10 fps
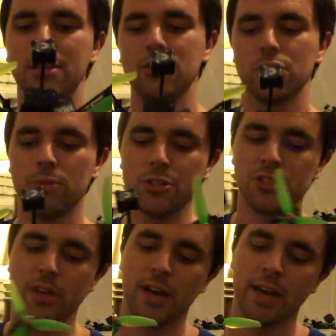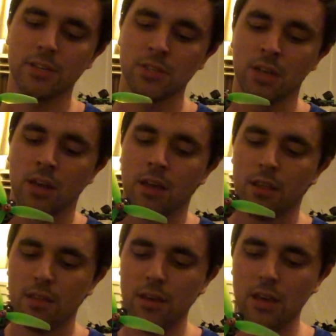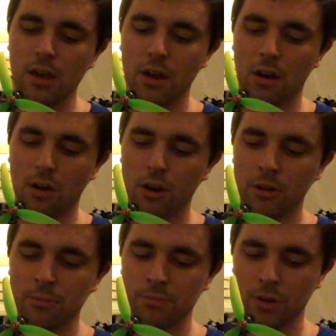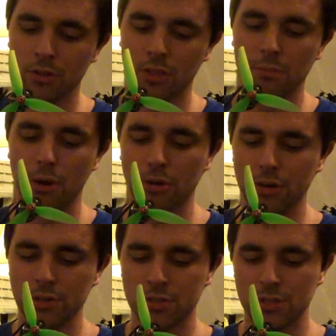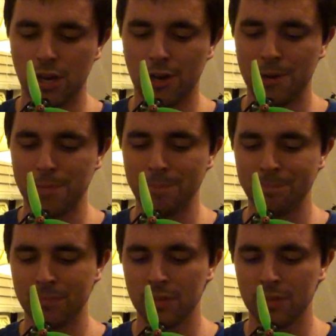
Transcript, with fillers: In a Squished X, the arm or the motors um,